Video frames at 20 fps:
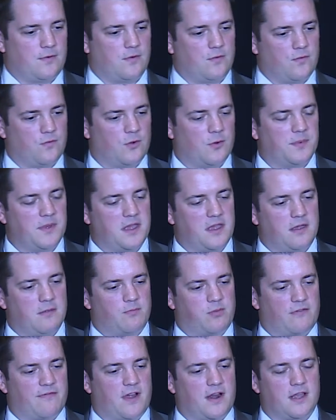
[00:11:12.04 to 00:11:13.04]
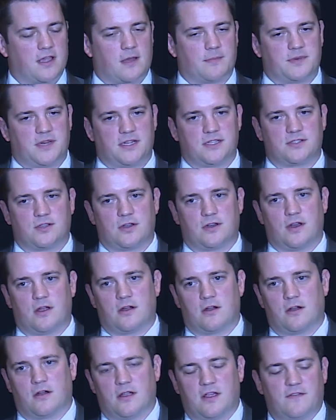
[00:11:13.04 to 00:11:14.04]
we'll be providing updates on
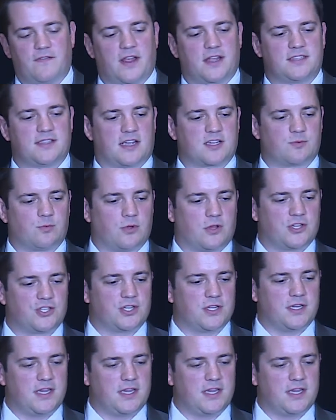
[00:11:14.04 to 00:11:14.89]
our advanced exploration